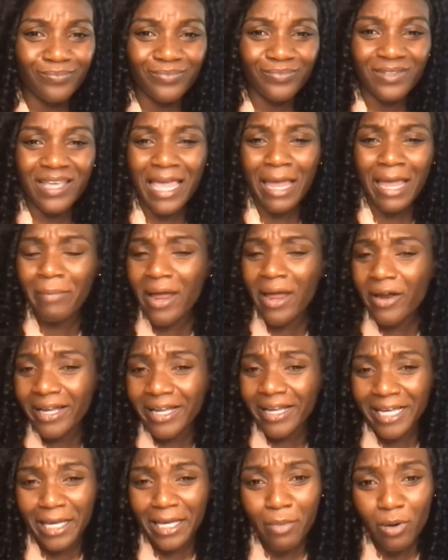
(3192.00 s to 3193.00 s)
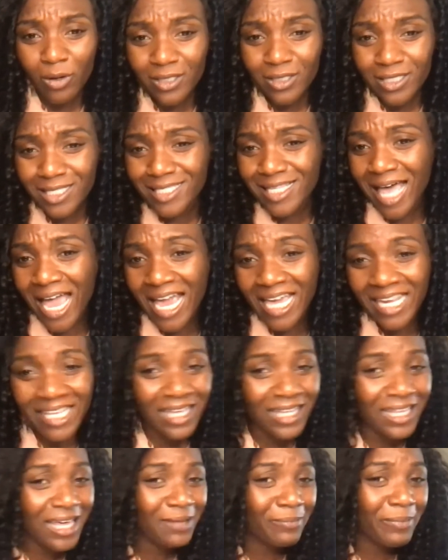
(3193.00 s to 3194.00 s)
American Chemical Society,
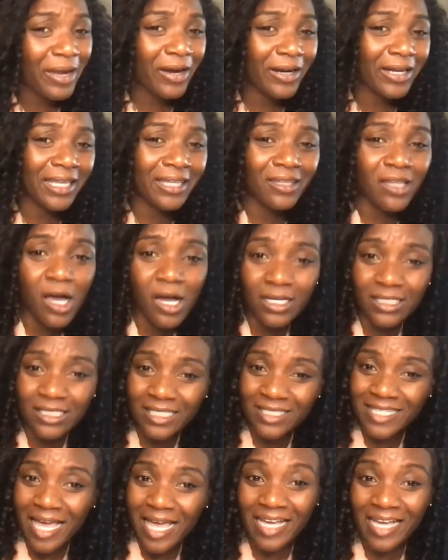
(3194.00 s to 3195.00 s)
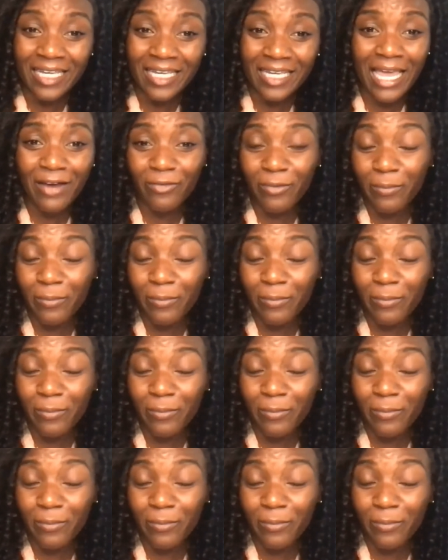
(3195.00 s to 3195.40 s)
American Lung Society,